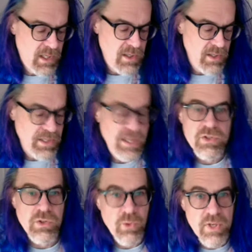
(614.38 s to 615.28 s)
In
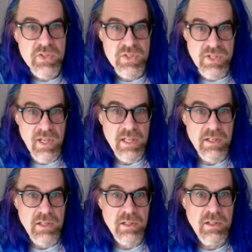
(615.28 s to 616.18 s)
ancient Greek
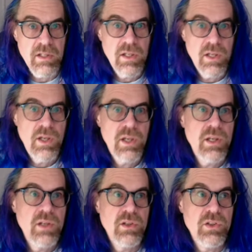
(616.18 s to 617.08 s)
society,
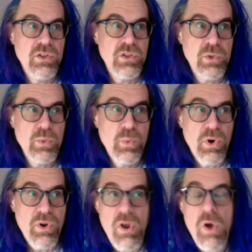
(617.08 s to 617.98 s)
you were
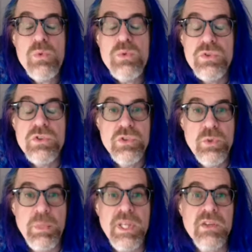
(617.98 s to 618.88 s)
known to
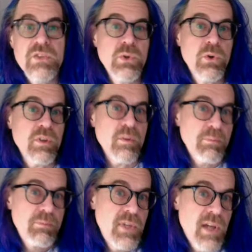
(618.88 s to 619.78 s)
be a certain
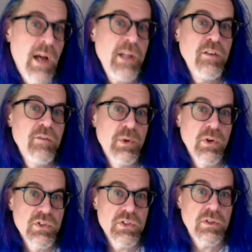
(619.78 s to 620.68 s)
kind of
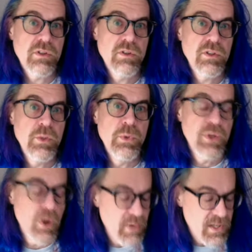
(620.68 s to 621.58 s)
person. You were
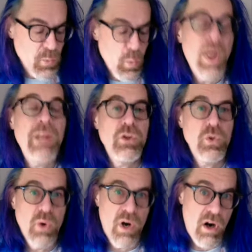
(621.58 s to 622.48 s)
known as what
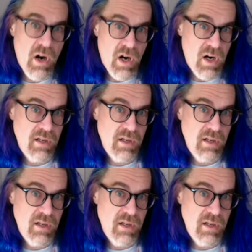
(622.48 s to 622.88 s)
you are.